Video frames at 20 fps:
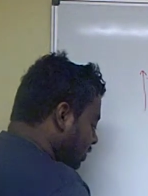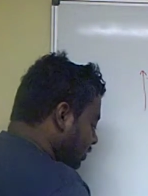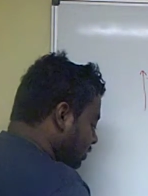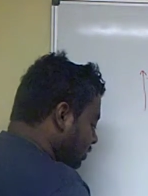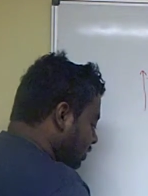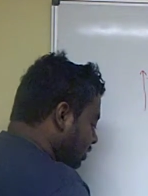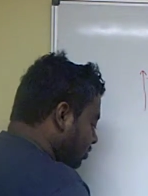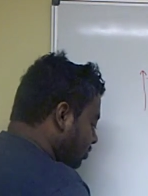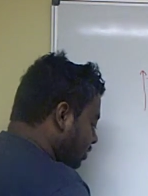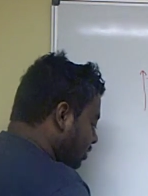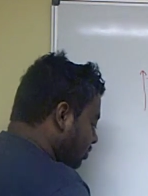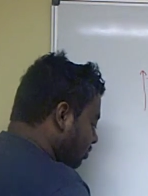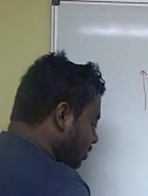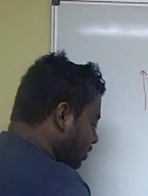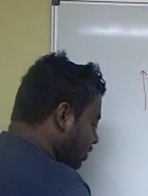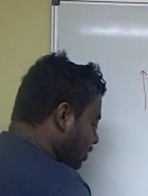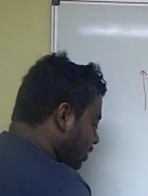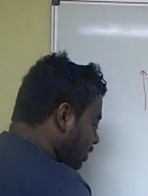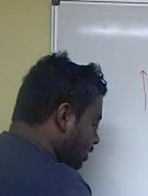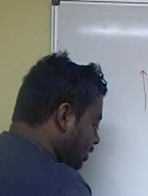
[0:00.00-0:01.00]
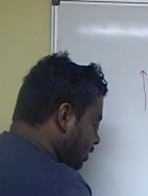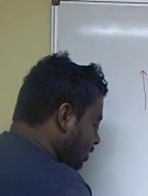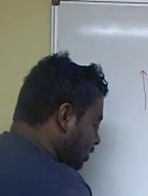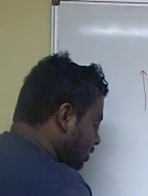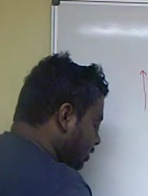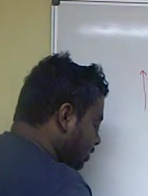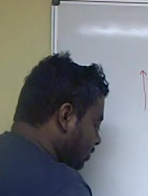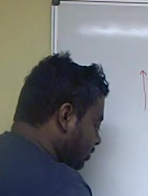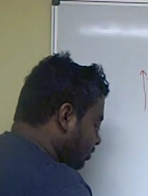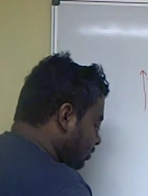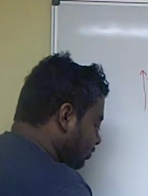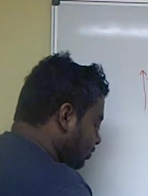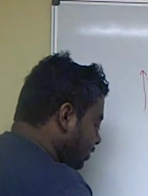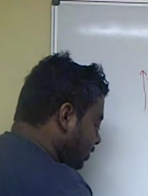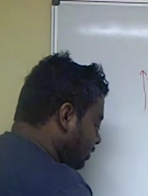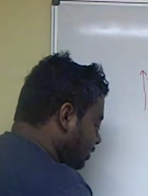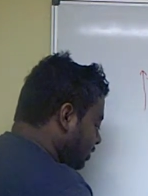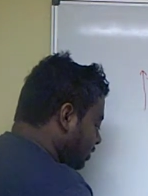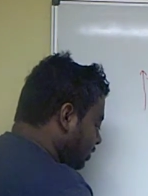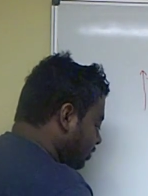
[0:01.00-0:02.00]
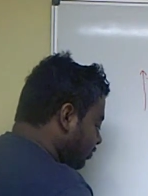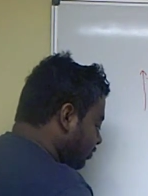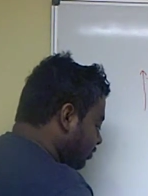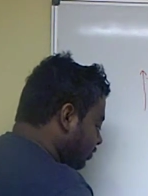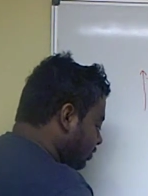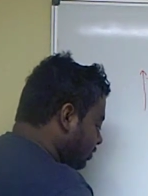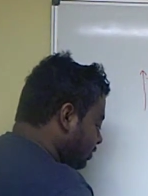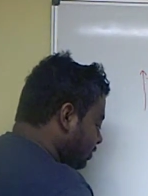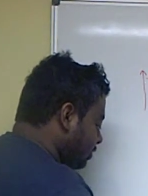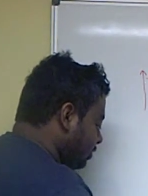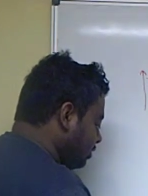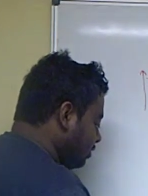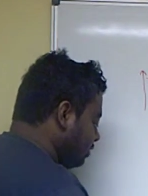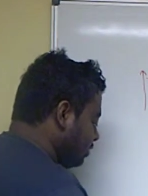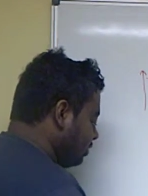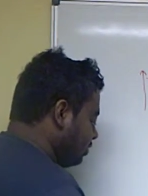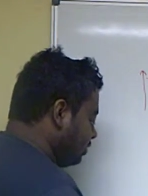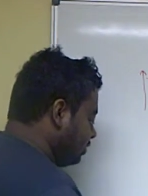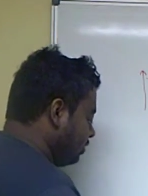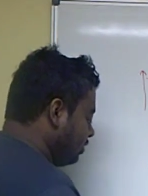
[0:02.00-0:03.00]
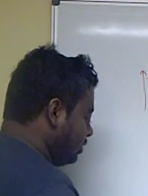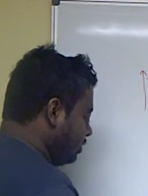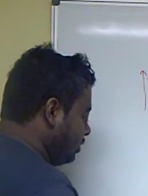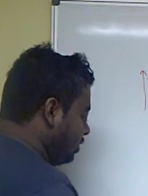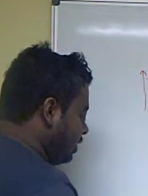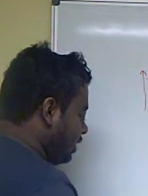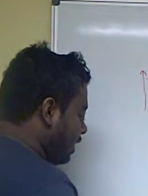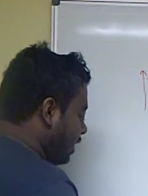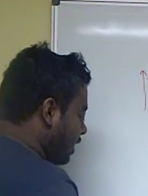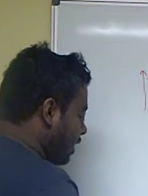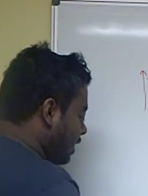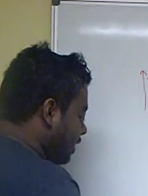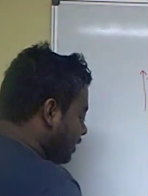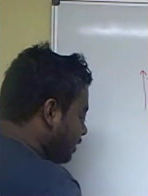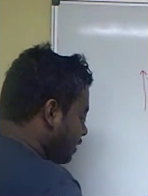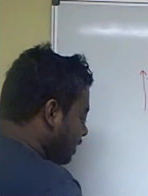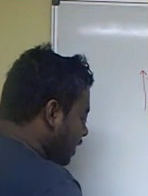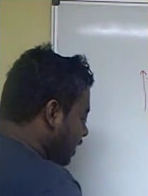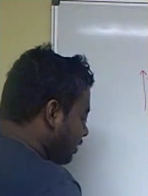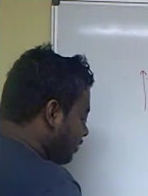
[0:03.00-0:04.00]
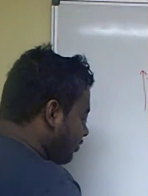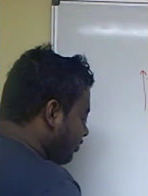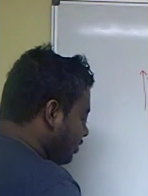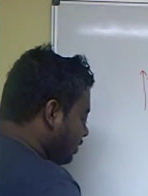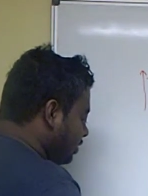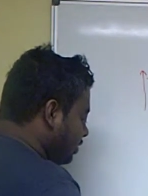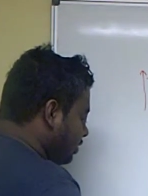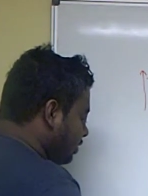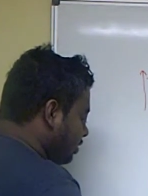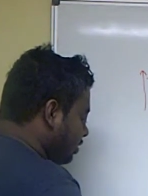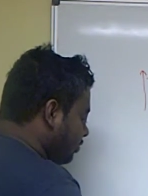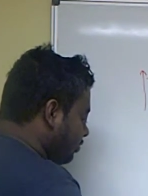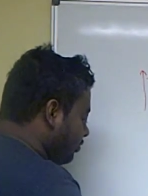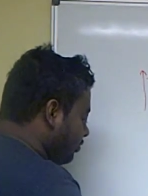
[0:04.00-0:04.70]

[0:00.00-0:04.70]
there will be a frictional force, and that frictional